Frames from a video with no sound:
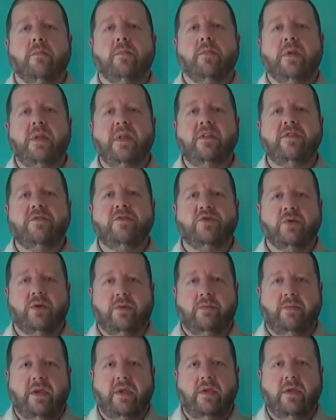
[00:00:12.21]
please
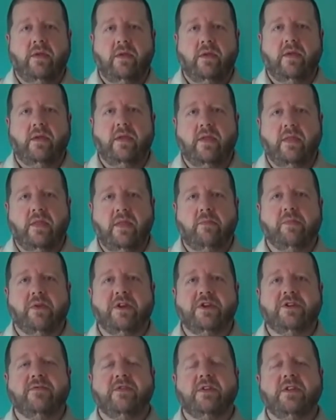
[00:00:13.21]
join me in the
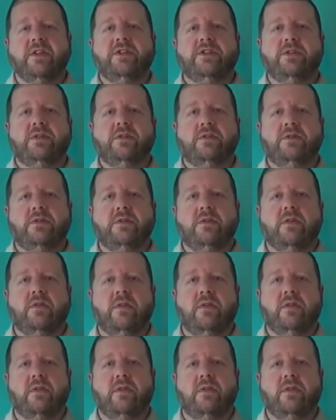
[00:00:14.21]
Pledge of Allegiance,